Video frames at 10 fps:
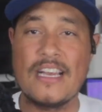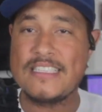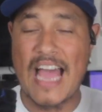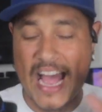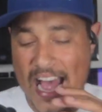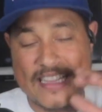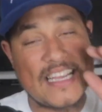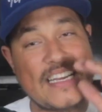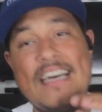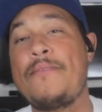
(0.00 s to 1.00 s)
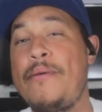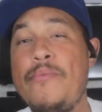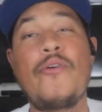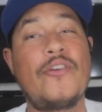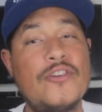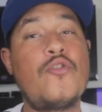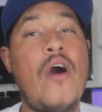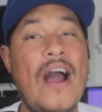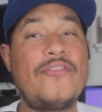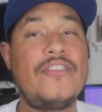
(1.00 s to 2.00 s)
because I think a lot of people are gonna
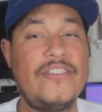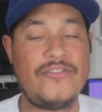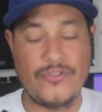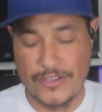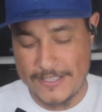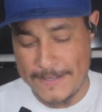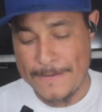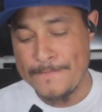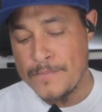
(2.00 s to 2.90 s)
go after these joints.